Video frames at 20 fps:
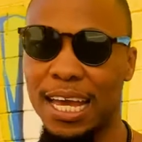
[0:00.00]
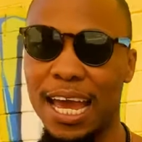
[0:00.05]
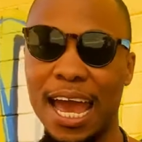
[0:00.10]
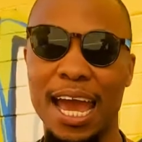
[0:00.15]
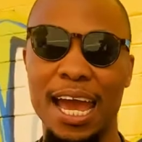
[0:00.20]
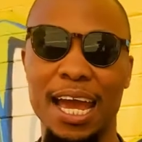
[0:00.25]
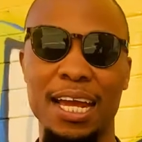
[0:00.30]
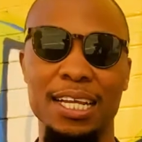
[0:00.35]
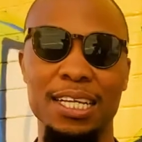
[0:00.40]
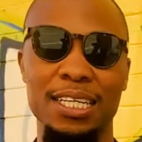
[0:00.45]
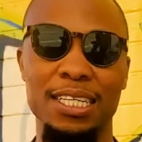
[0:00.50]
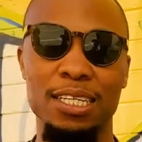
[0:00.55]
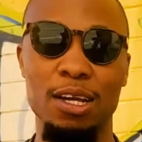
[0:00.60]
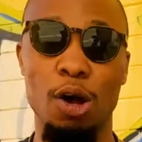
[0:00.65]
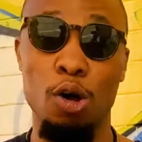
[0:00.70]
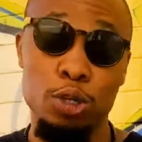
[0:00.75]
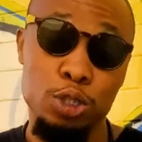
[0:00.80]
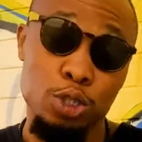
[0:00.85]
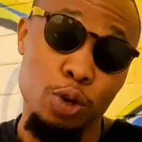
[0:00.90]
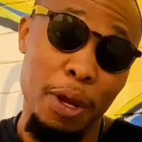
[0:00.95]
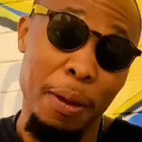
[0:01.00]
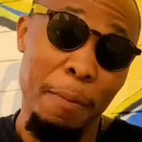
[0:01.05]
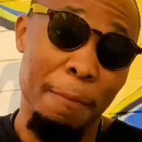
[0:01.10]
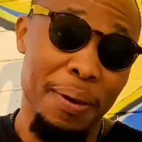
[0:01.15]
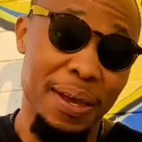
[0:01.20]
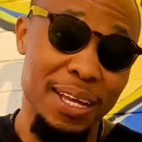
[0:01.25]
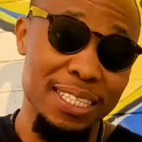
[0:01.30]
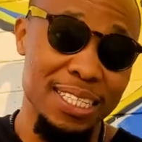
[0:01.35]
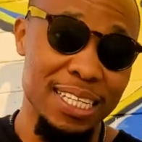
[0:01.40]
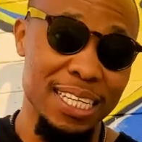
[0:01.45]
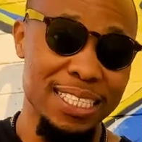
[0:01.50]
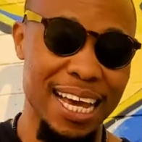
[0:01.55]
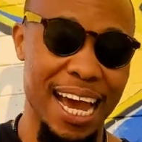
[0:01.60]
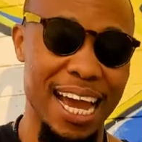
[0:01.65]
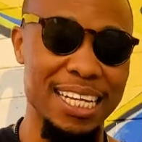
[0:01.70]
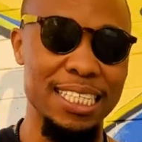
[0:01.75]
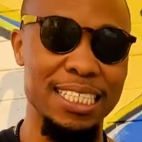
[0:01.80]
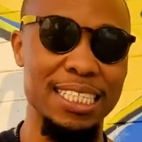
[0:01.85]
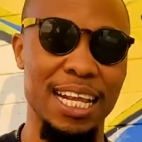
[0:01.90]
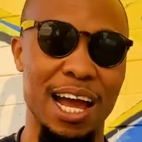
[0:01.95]
And also in business, I
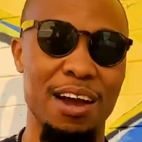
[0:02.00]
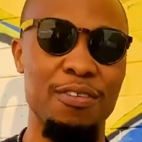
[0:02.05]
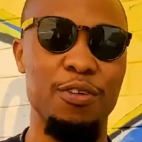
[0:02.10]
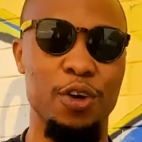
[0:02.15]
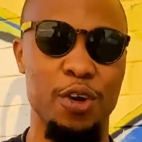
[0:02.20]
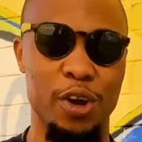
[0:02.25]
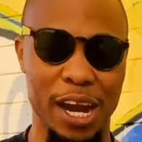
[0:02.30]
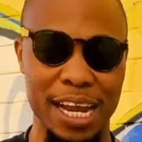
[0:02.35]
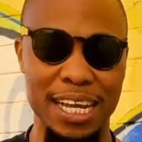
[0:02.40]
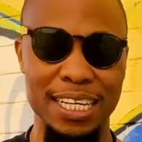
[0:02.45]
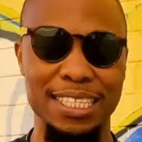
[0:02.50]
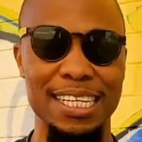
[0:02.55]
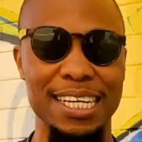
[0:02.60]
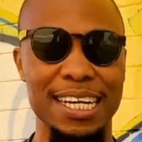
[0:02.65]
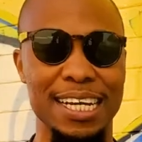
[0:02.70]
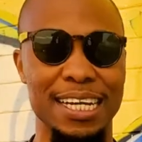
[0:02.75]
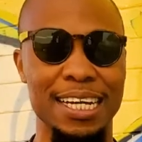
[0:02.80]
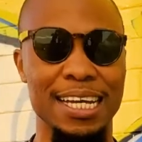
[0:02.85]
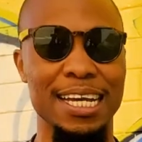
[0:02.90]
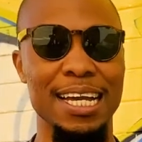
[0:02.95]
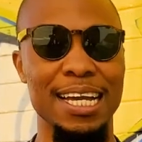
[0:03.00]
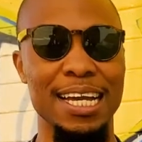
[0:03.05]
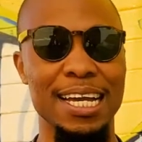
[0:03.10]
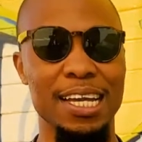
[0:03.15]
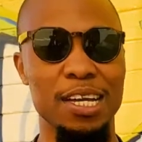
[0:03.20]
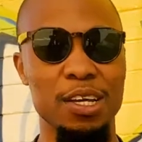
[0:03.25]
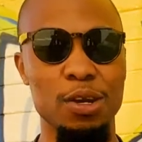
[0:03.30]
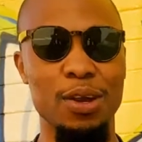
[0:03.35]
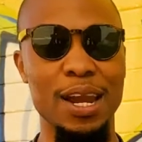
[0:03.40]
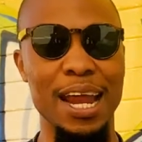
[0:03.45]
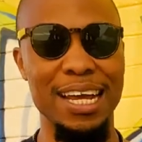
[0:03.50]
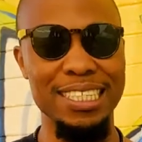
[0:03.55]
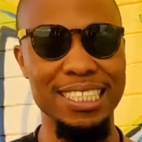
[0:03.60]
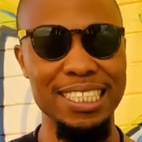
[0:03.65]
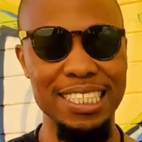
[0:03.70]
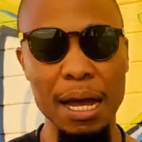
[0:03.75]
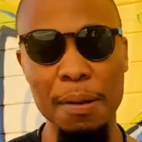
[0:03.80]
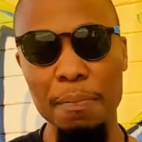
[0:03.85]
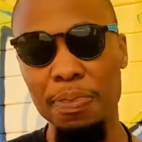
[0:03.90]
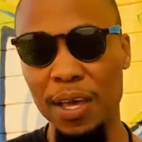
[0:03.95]
just love creating, like
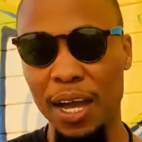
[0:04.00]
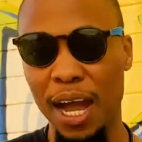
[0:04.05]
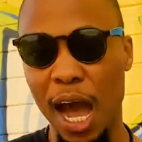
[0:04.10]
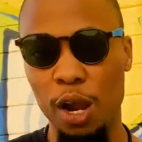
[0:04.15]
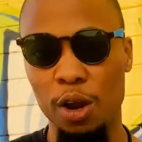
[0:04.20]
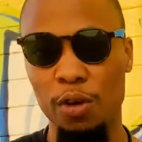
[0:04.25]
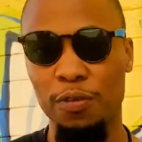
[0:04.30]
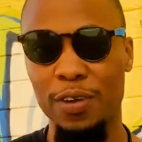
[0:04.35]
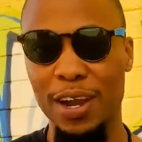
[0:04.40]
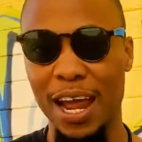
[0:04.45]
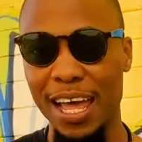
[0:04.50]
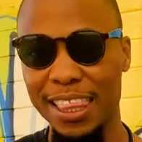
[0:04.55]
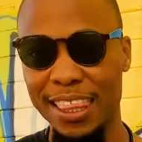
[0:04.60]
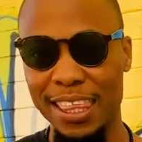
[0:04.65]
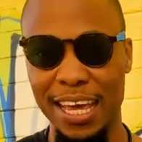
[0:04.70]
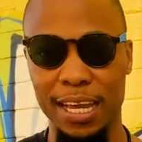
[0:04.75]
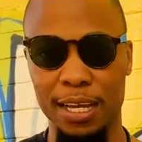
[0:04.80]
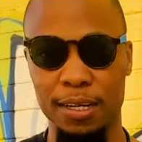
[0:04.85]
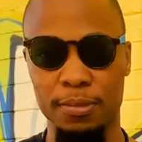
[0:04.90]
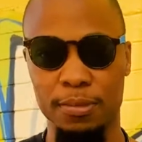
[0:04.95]
something out of nothing.